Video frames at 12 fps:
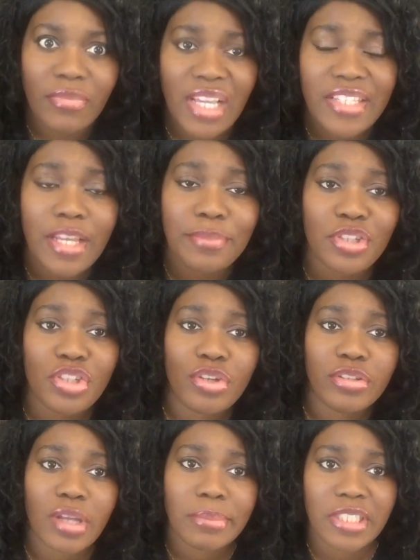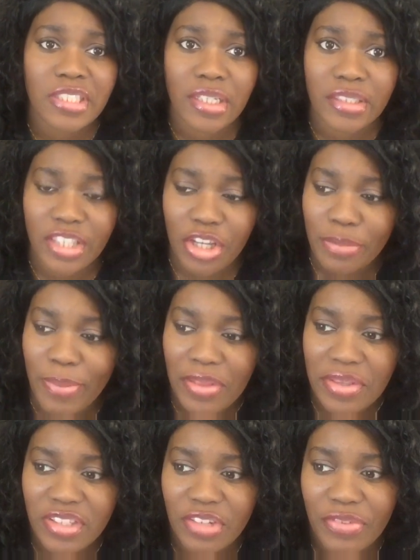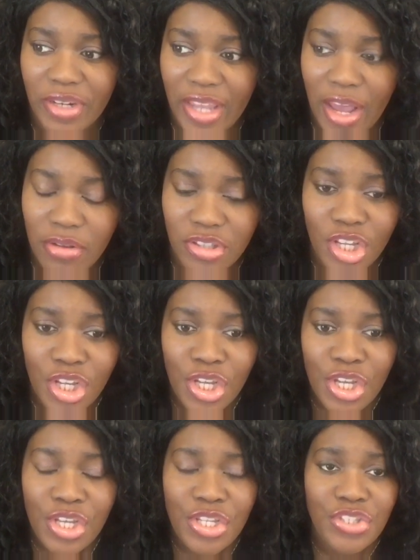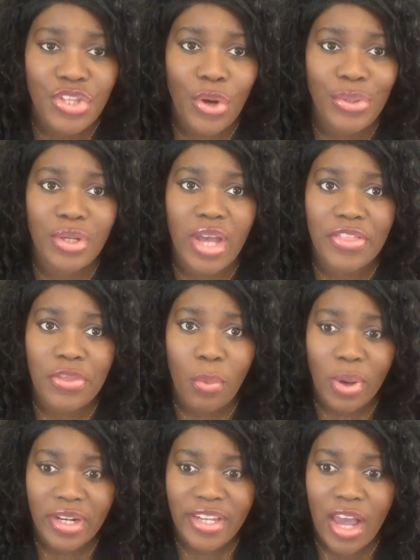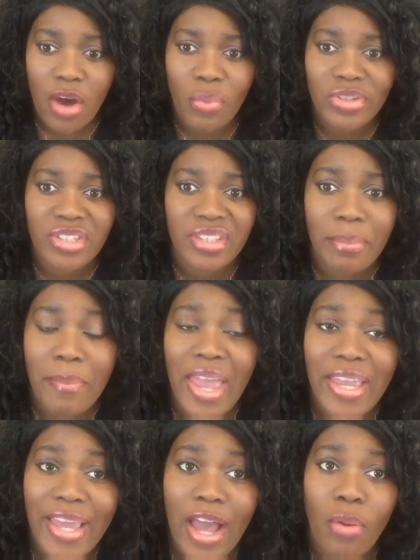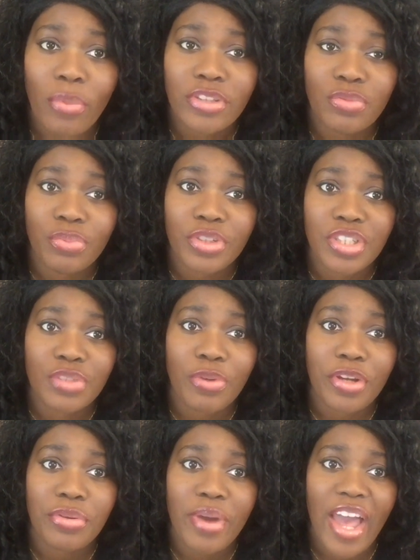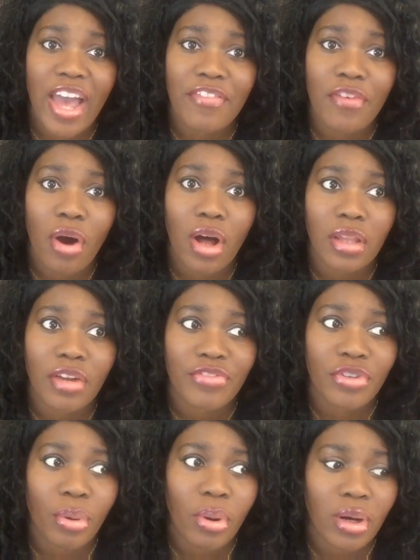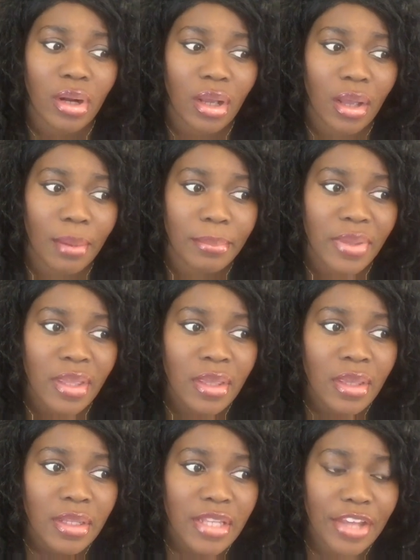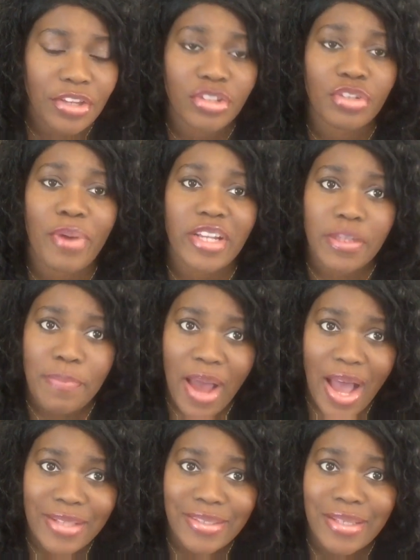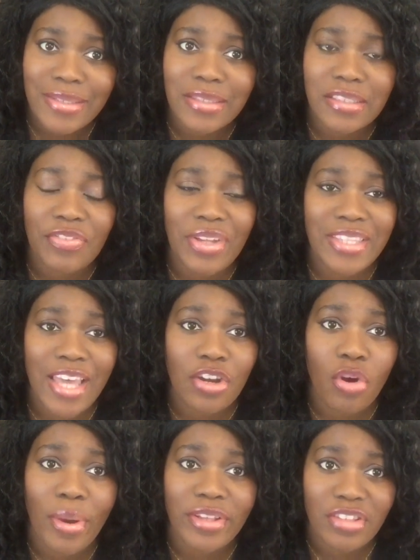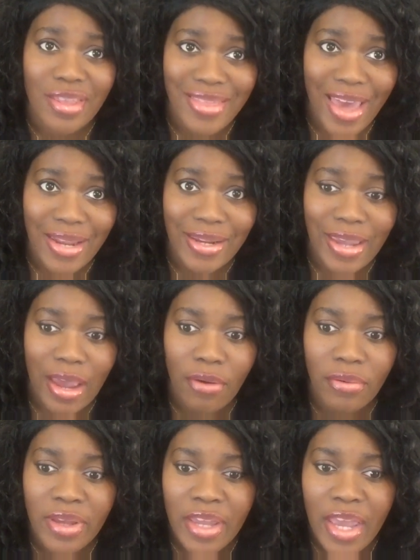It's up to you. So I'm just going to tell you about these different accounts. So you got the one account, which is the main account, which is where you have all of your, like your direct deposits and stuff like that going to that account.